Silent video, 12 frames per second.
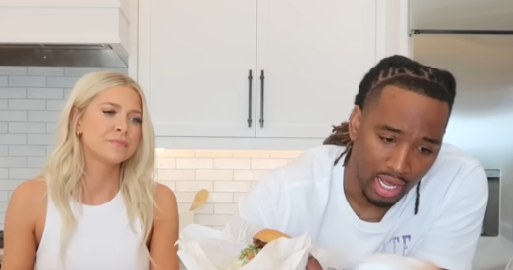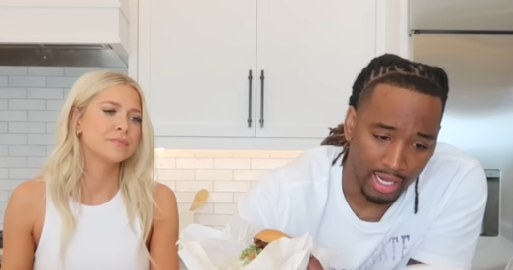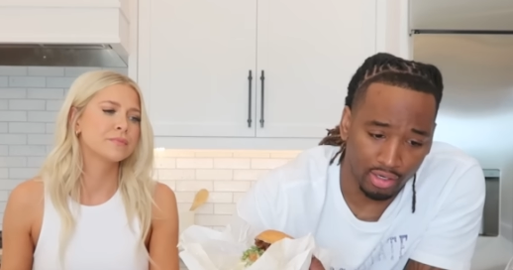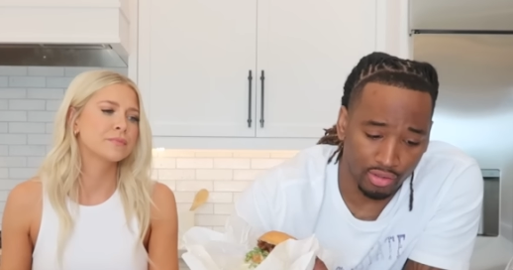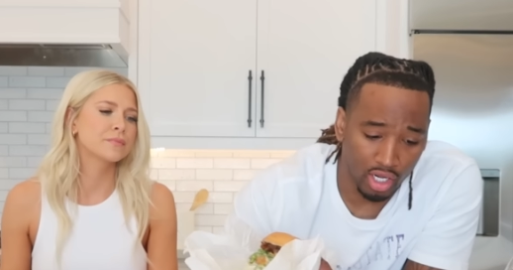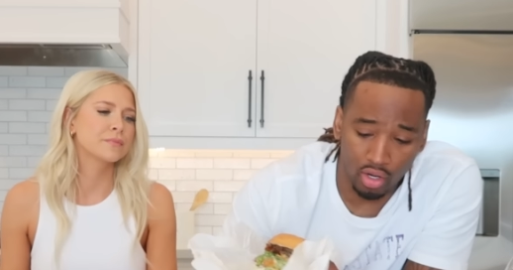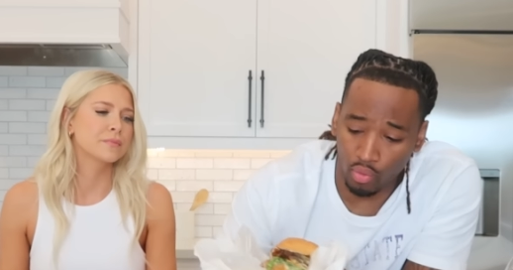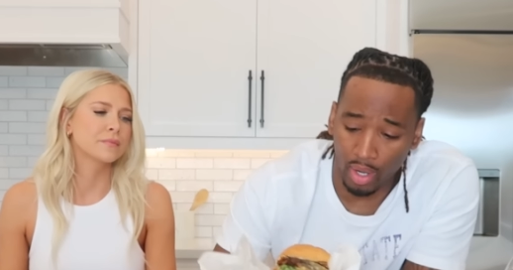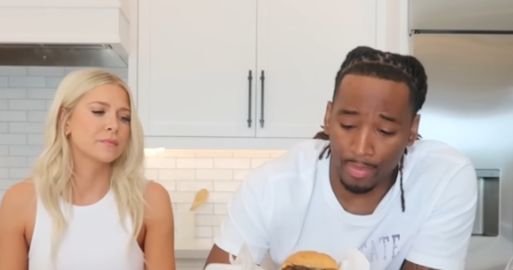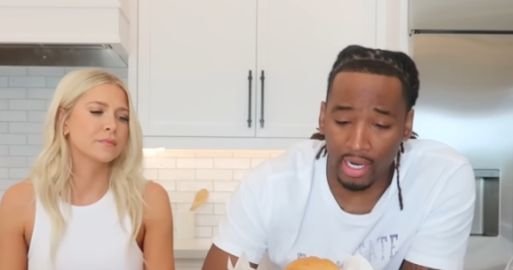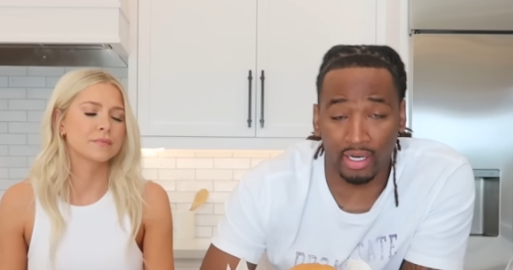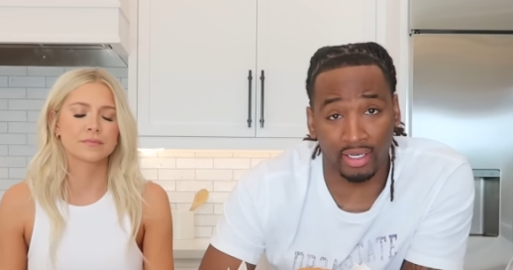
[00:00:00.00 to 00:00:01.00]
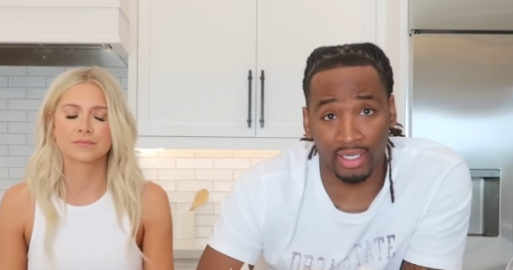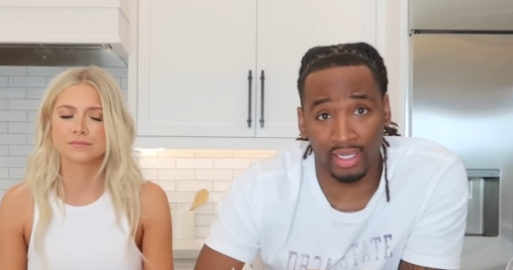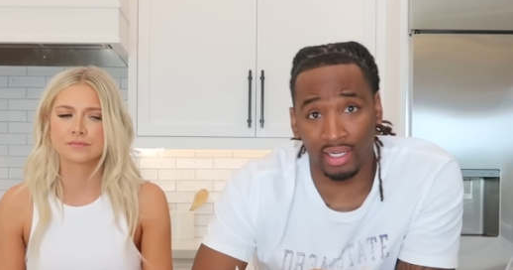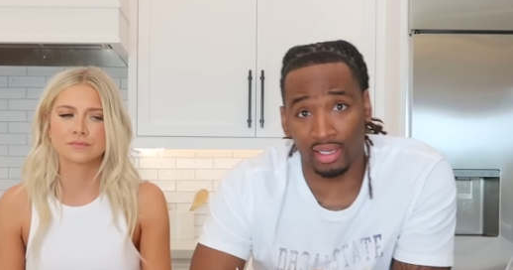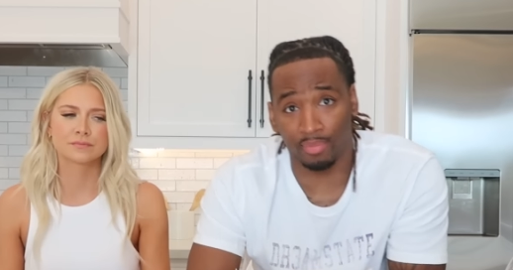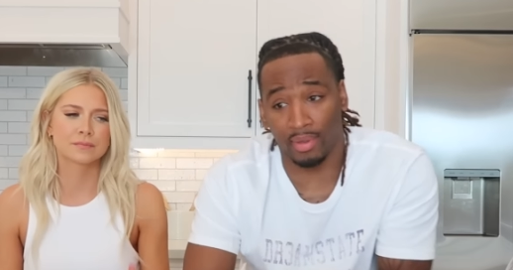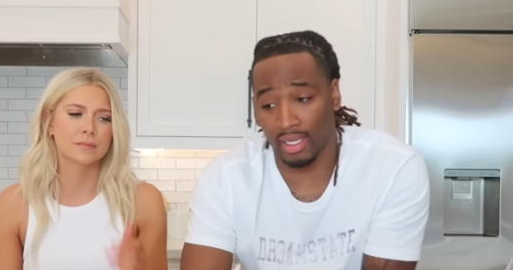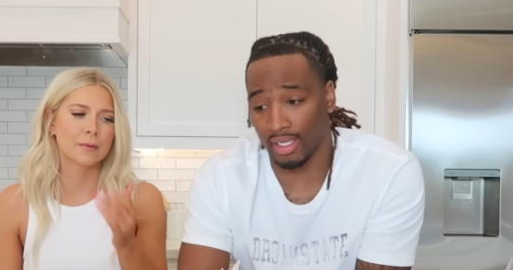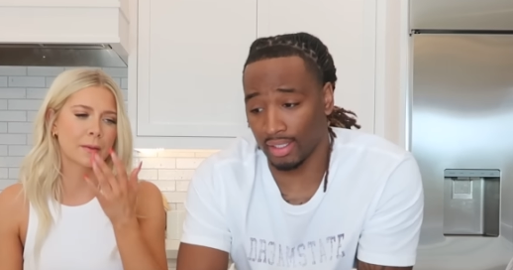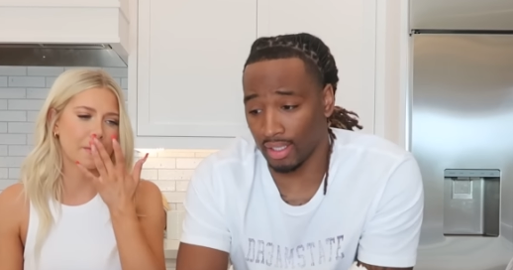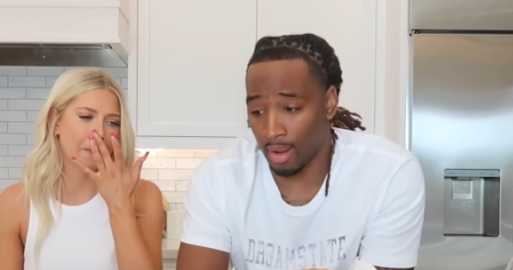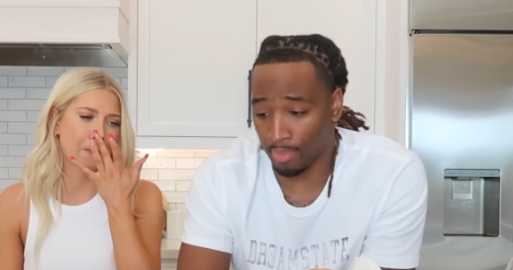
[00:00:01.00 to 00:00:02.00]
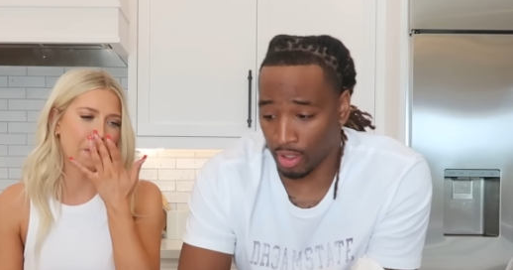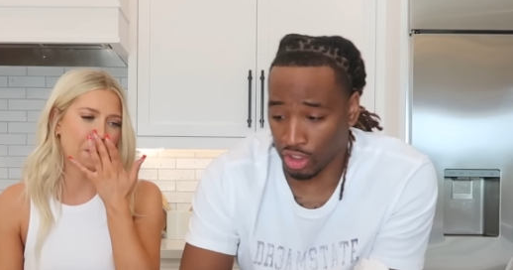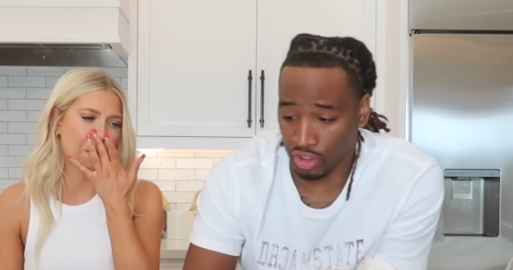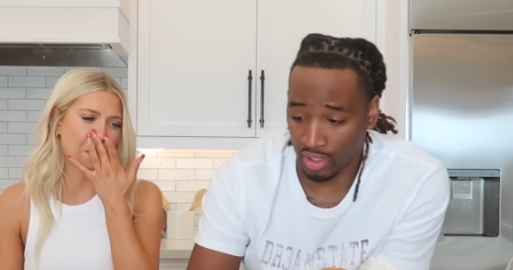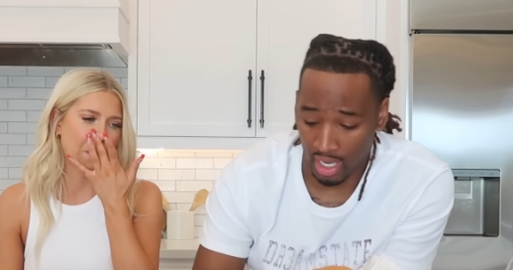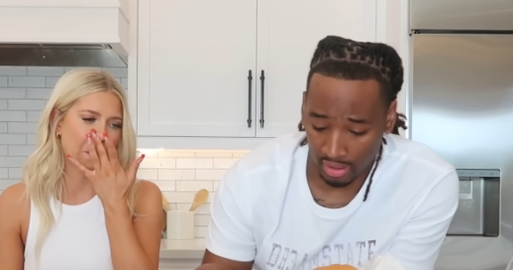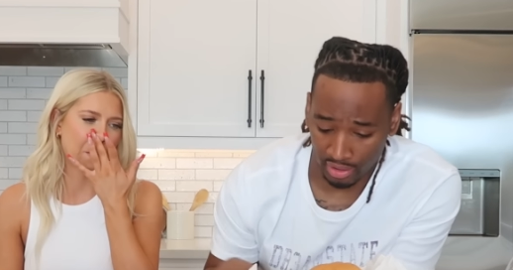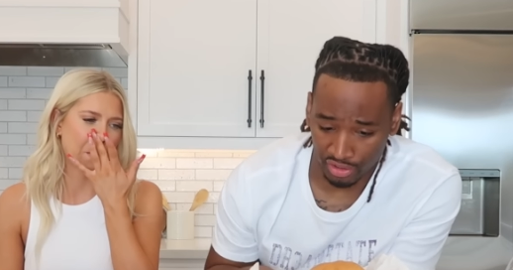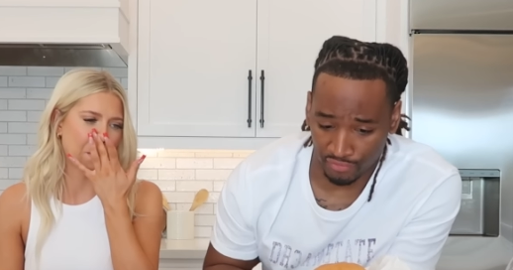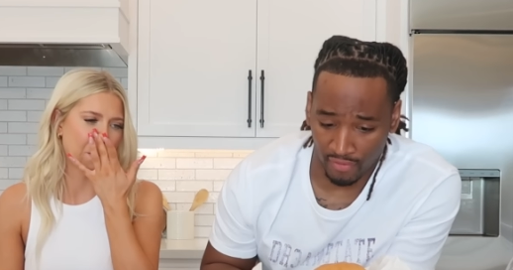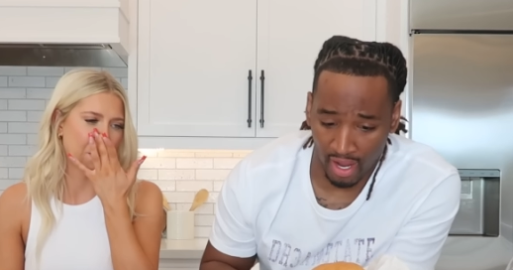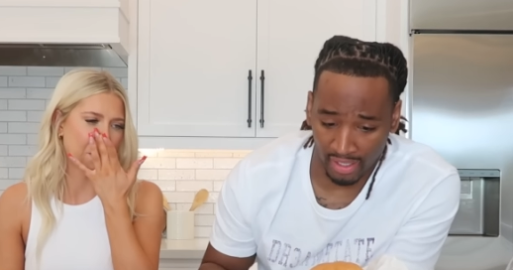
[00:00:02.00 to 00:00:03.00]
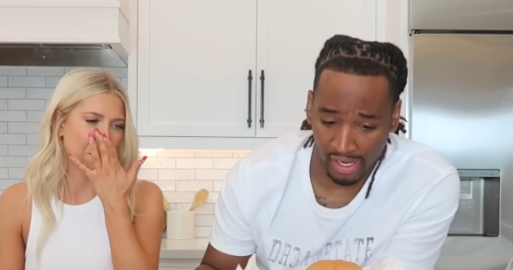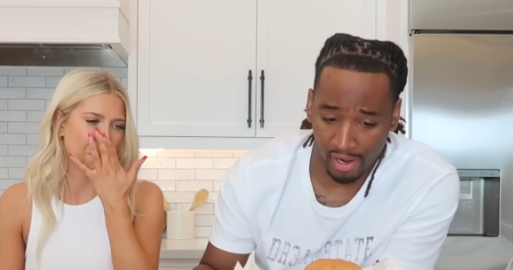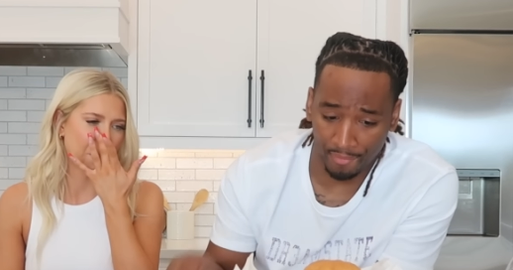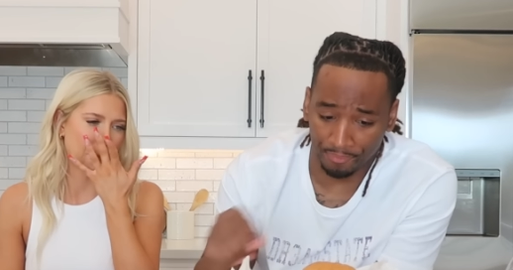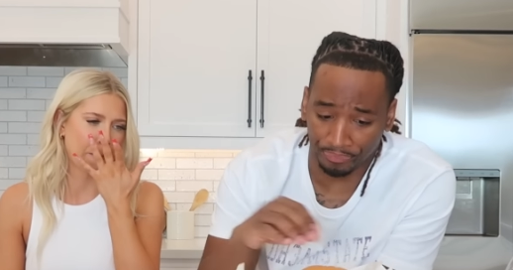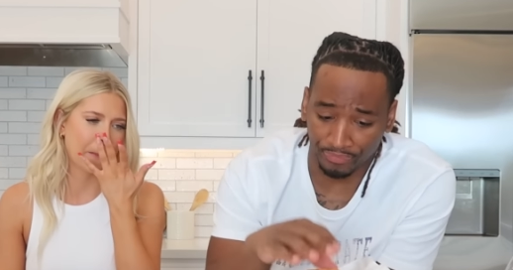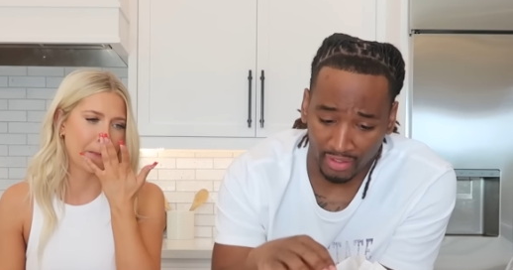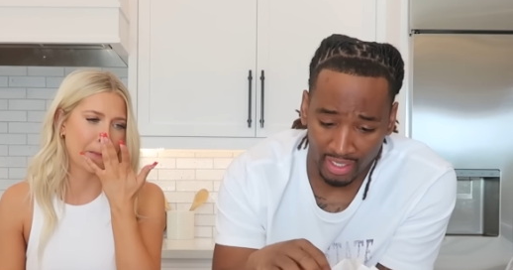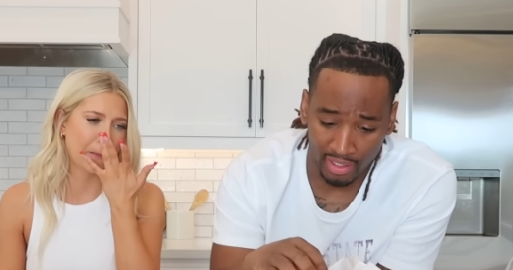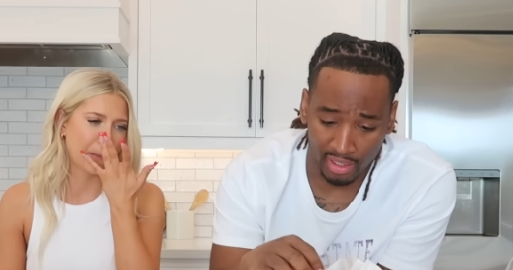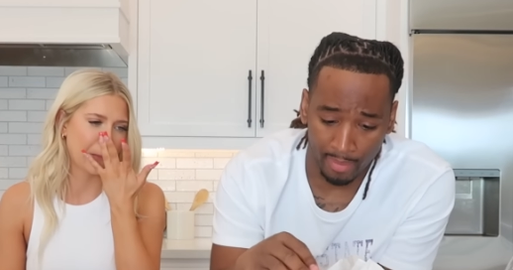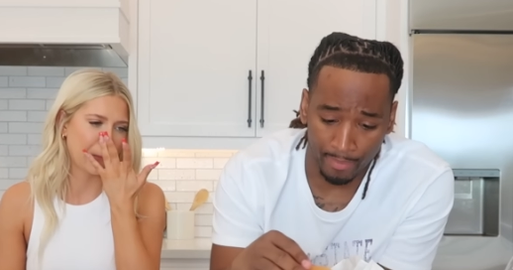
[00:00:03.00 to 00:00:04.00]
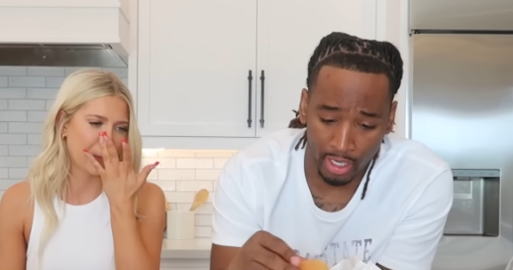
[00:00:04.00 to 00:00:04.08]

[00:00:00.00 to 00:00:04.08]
Speaker 1: I don't know what burger it is, but I'm pretty sure you guys can find out. It's a